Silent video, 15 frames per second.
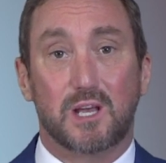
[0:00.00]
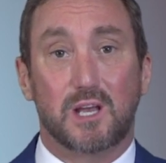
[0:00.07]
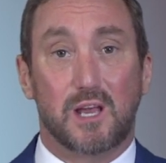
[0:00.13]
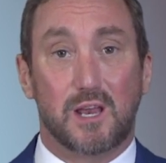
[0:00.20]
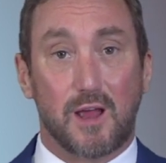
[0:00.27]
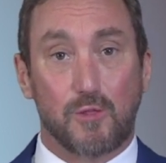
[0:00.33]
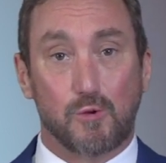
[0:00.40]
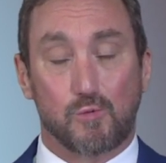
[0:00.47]

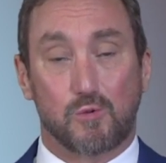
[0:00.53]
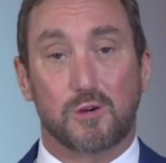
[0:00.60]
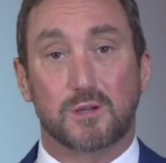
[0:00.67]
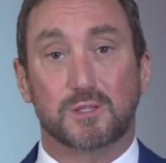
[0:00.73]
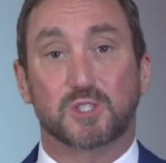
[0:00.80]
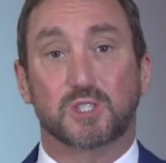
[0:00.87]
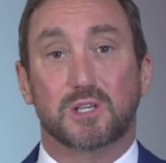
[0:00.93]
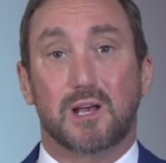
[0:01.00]
in other
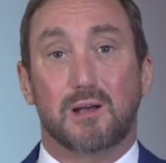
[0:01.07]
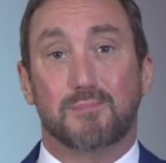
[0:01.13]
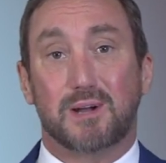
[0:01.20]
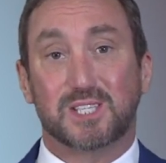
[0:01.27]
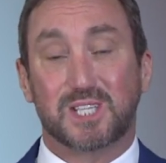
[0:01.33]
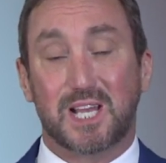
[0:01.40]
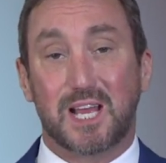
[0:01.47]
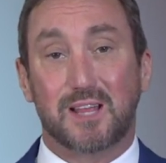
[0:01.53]
words, by
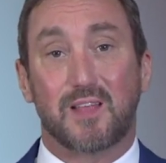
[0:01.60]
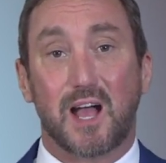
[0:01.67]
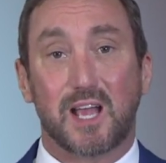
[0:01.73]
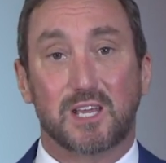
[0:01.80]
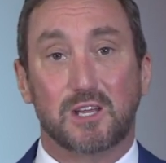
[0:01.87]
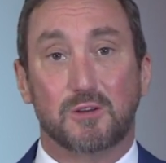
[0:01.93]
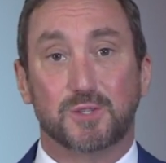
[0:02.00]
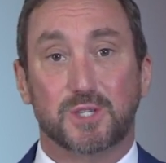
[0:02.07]
saying not
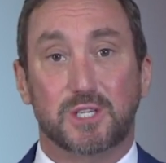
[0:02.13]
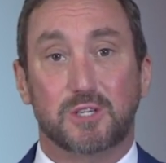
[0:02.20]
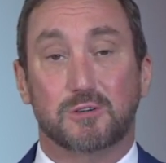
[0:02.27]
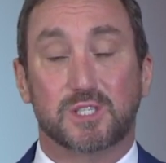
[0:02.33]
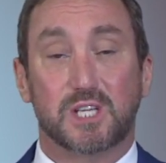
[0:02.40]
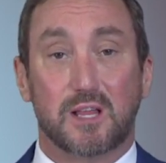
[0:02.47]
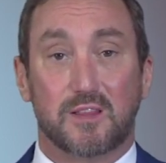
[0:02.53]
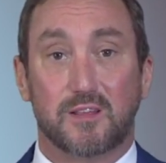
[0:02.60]
guilty, you're
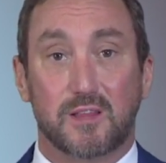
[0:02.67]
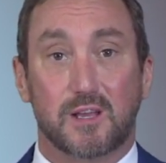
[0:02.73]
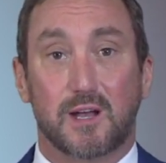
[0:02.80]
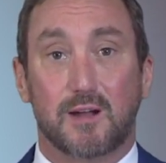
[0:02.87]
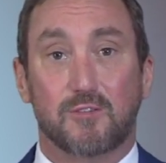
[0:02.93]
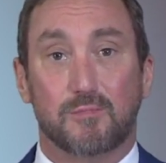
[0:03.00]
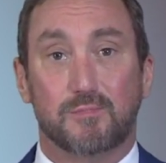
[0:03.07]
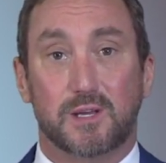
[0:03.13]
telling the
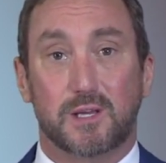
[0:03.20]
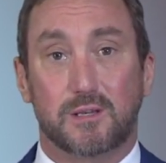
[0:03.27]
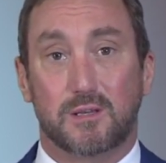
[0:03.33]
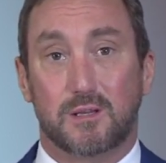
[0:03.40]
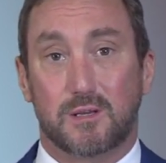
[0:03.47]
government,